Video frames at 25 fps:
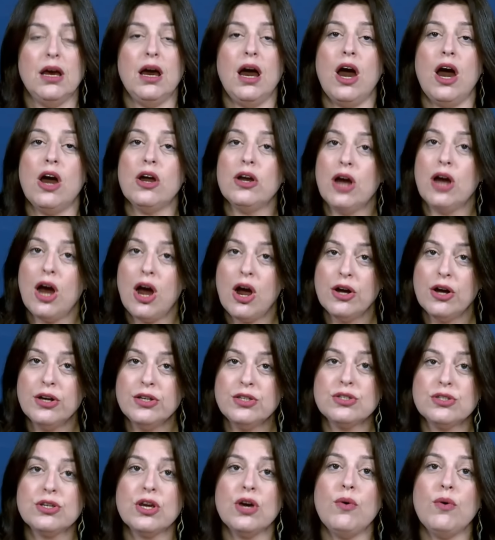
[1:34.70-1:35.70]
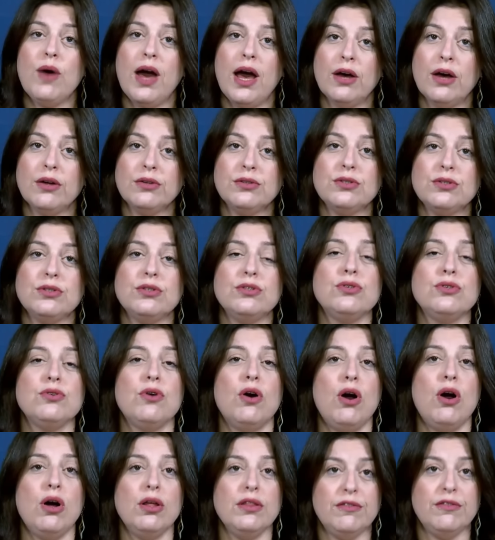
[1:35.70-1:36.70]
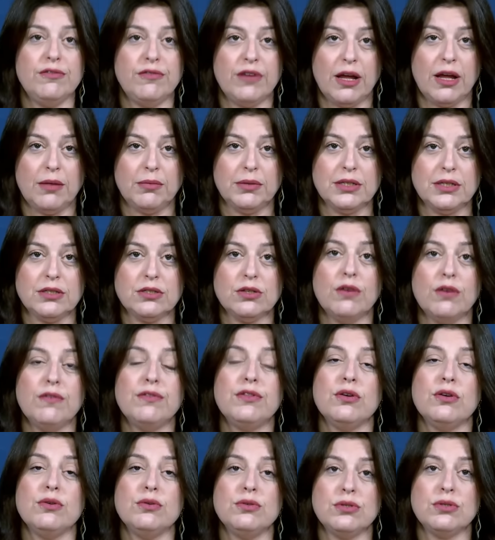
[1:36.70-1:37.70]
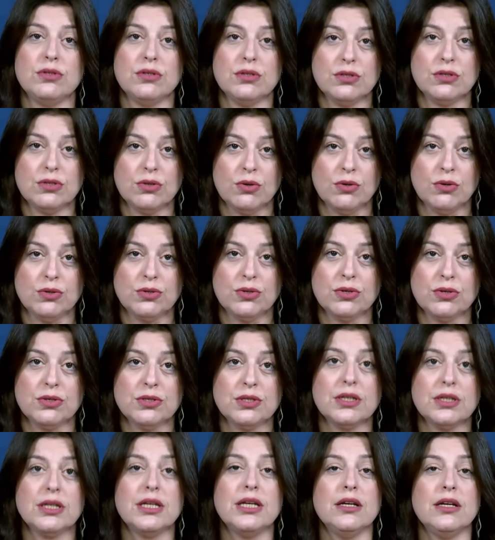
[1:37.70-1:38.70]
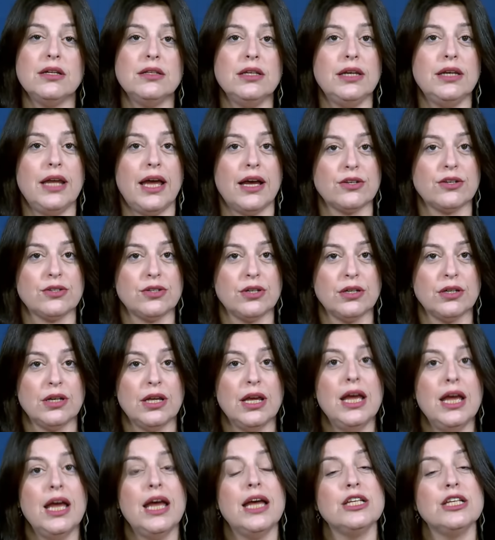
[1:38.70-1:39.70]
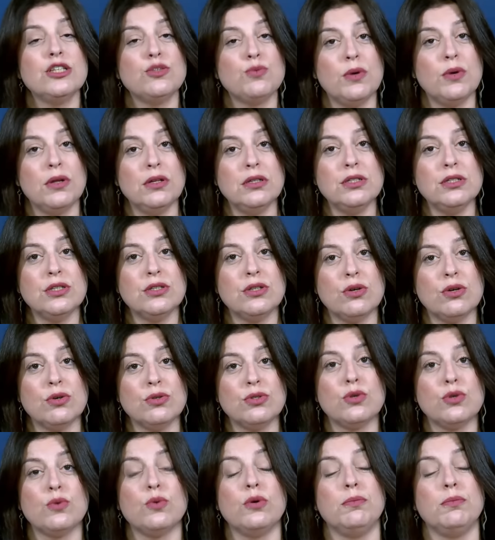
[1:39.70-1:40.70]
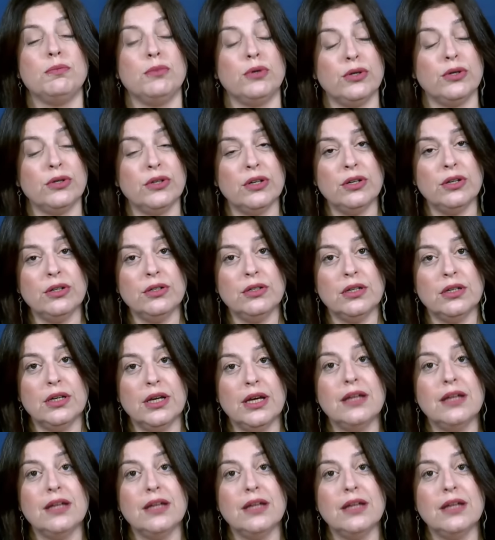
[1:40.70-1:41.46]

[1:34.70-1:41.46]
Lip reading: Our hearts go out to all the families of those soldiers killed in action, as well as those who were murdered,